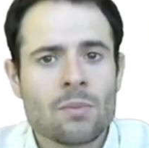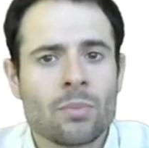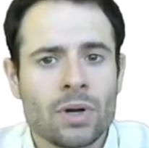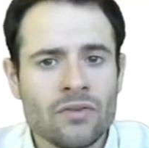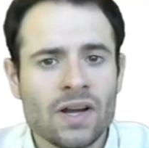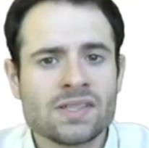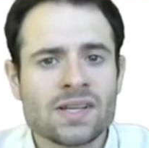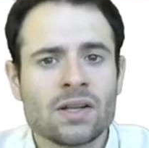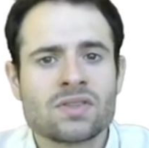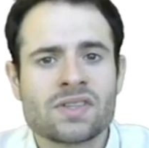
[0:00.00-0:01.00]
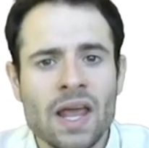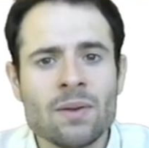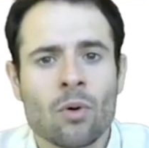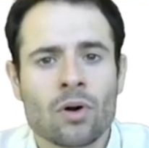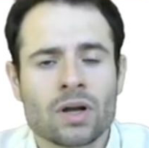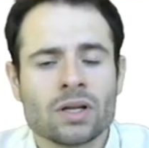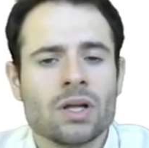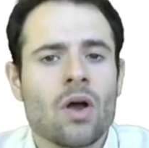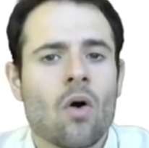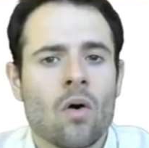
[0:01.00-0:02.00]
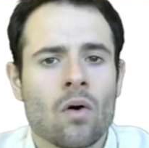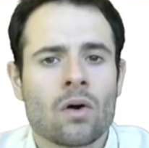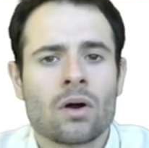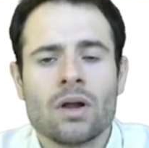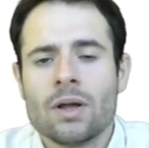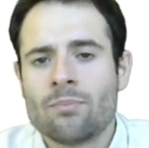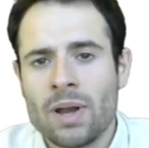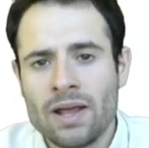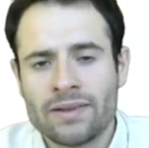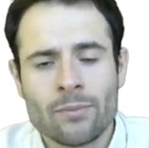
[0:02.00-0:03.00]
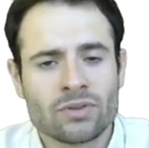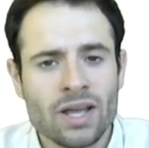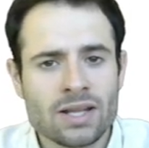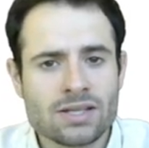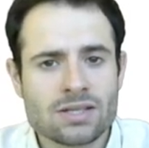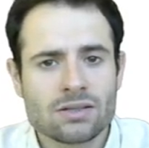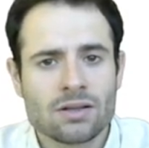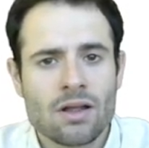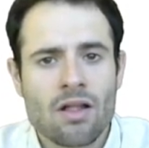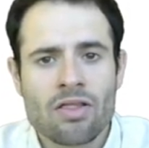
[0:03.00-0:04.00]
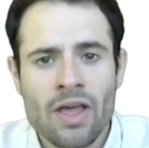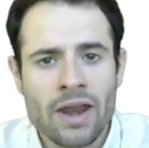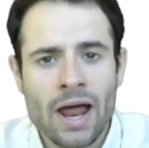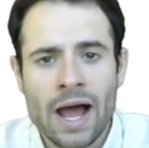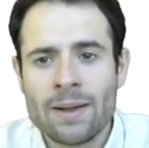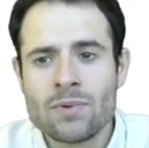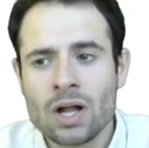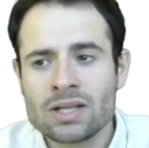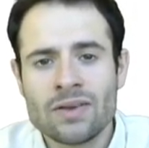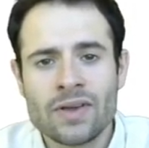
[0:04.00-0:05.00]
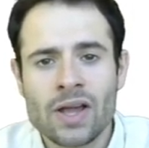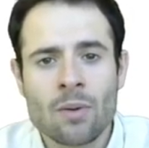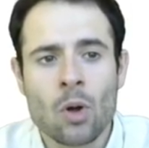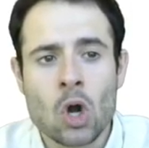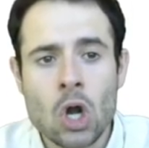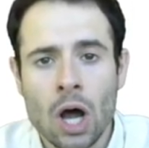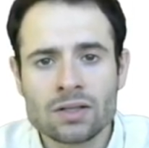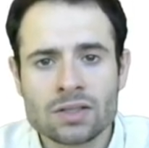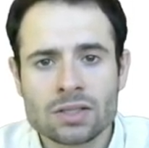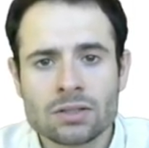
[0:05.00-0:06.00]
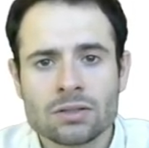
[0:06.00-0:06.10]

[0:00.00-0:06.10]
but if I decide to skateboard or play table tennis, then I am not giving up a lot